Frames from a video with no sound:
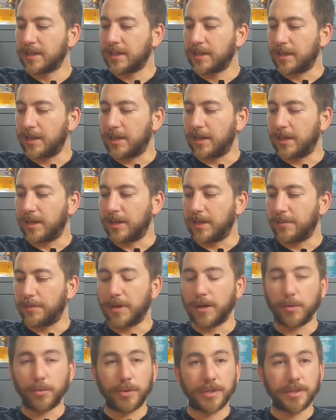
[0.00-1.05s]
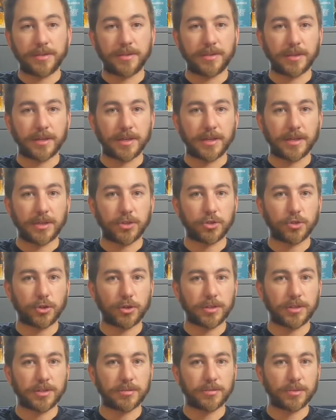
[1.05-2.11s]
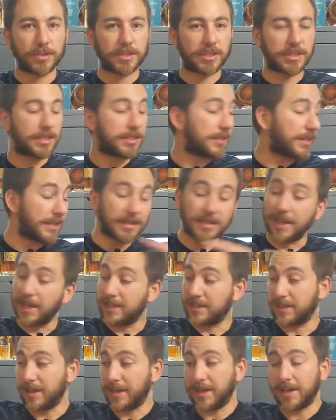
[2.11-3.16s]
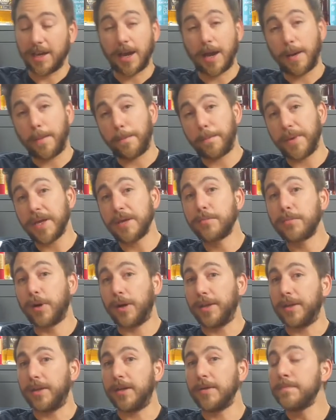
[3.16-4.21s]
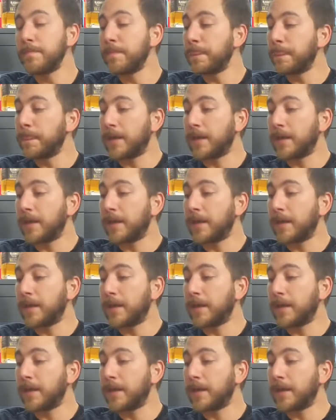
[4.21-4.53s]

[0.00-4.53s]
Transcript: But with certain whiskies, this has a big brother,